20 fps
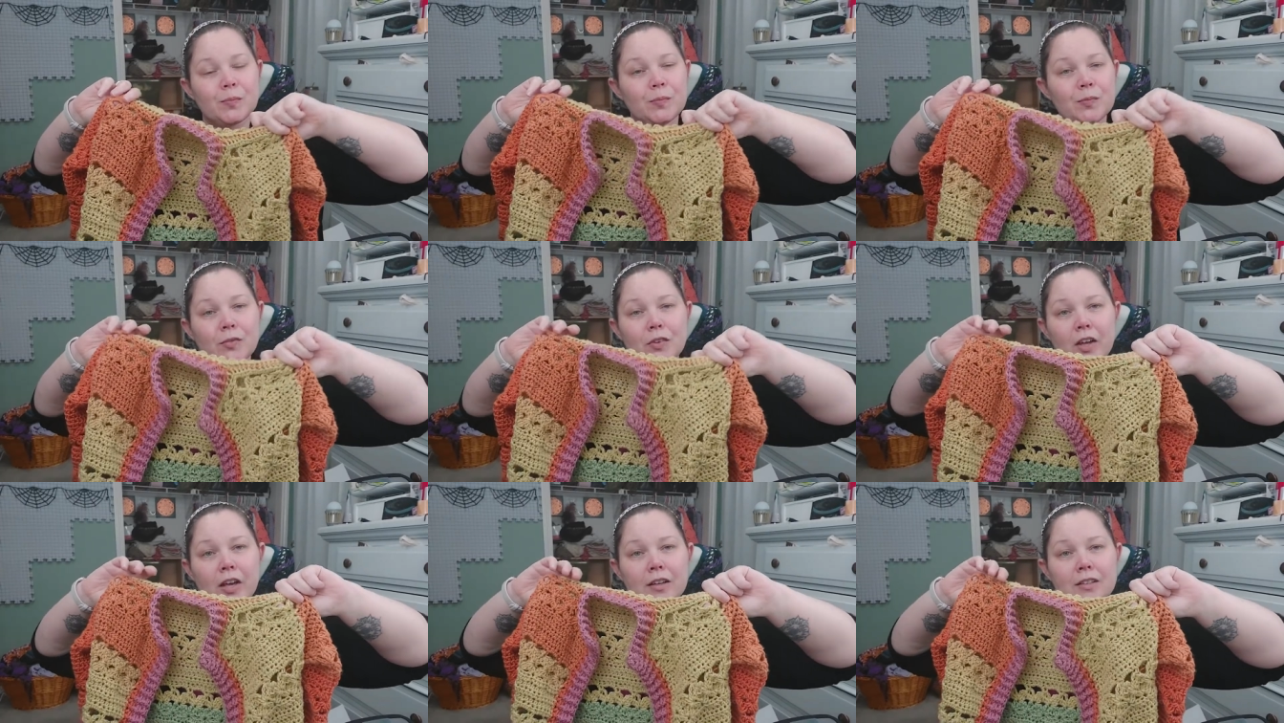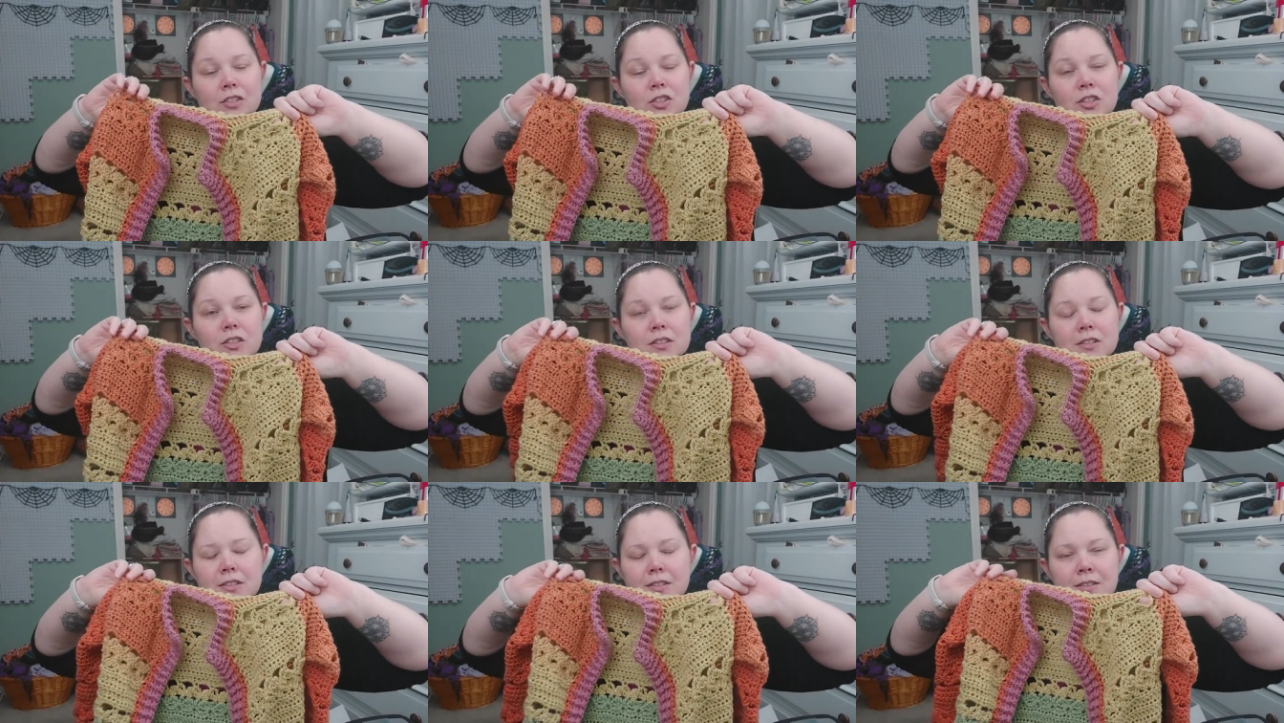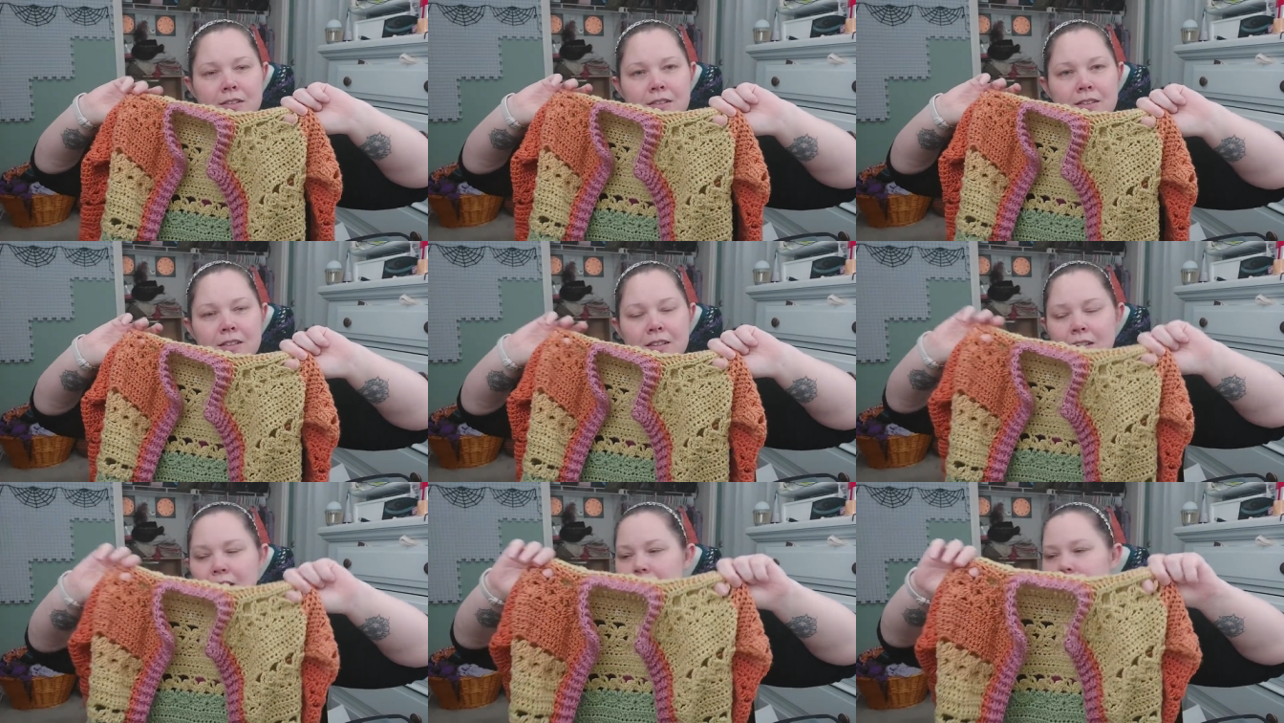yeah, she's,
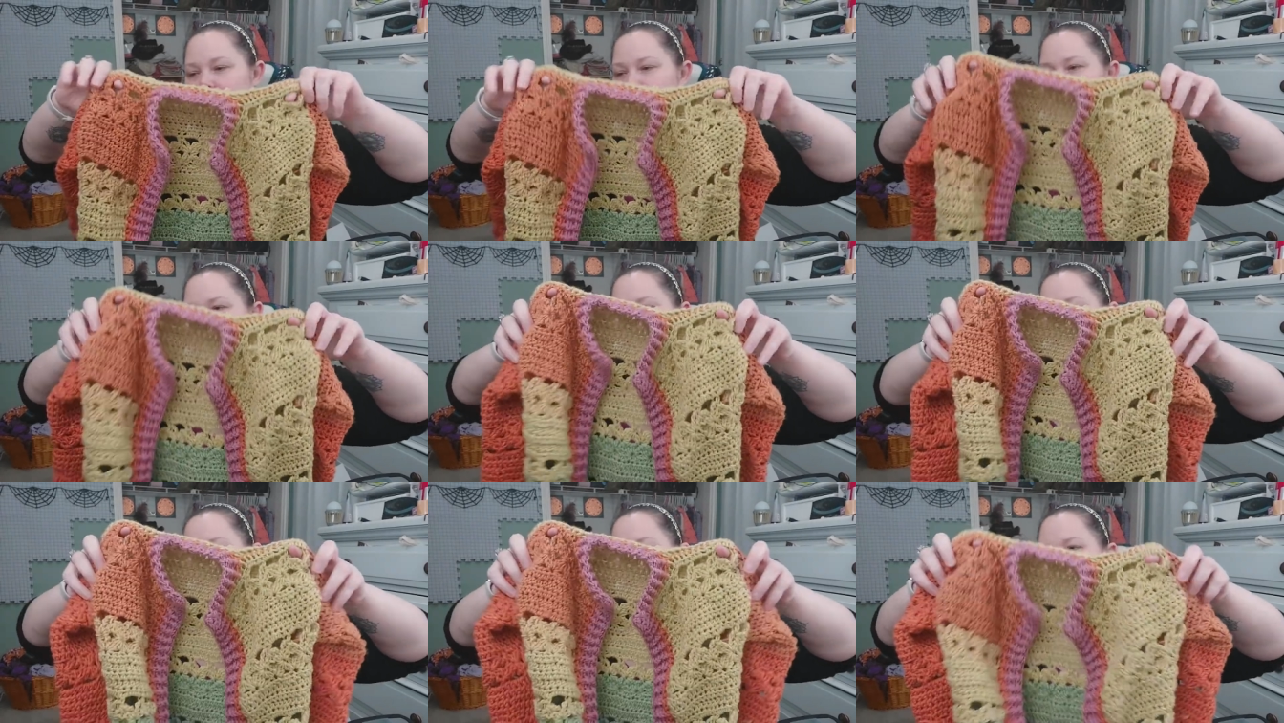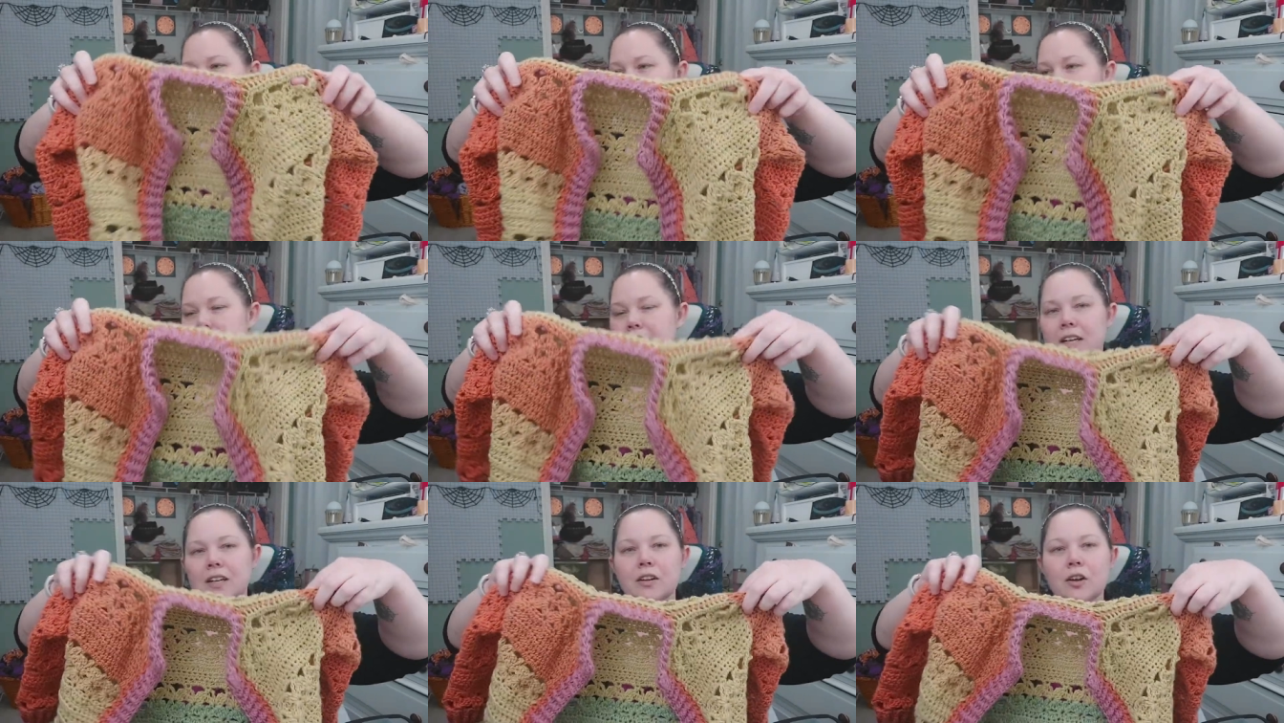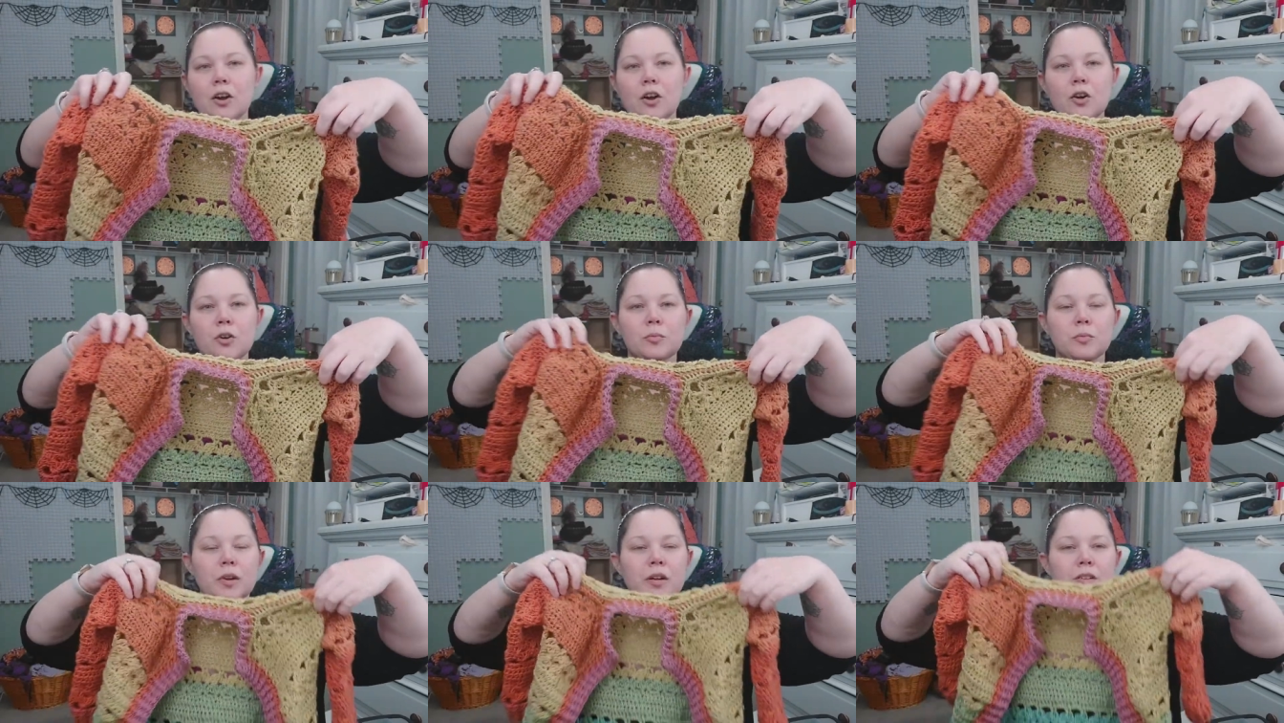her dad got
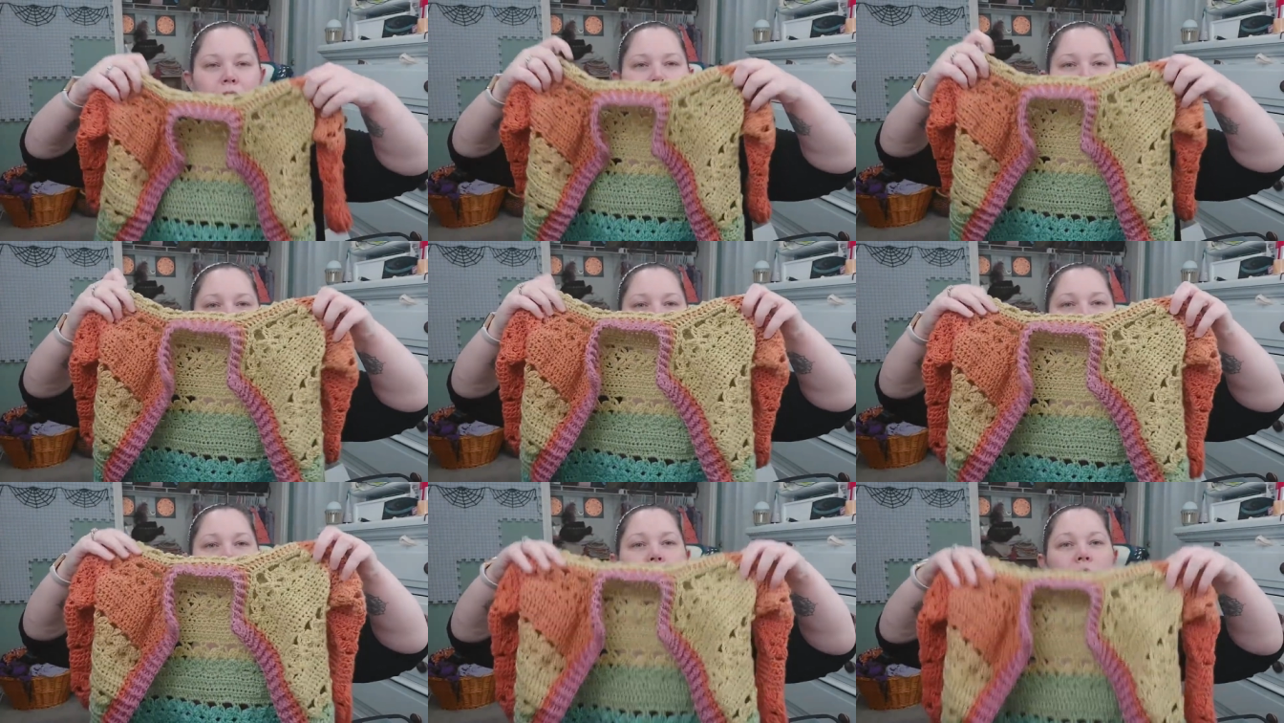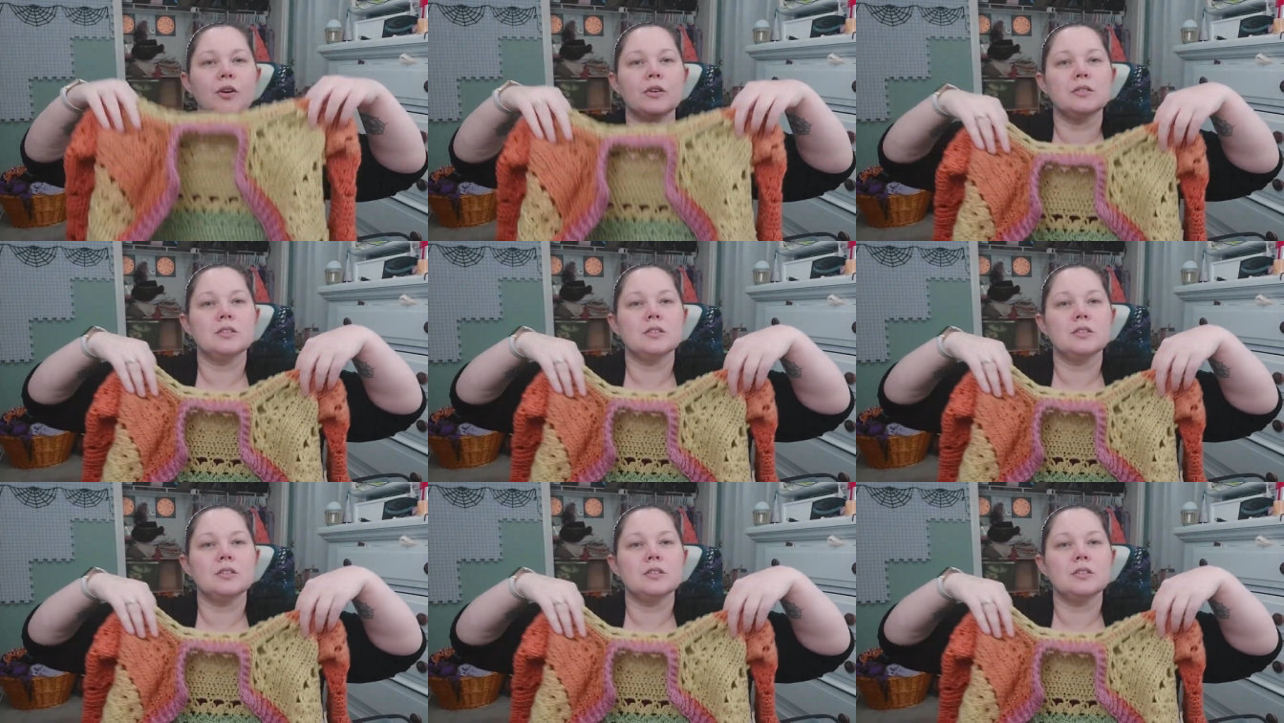home not too long ago,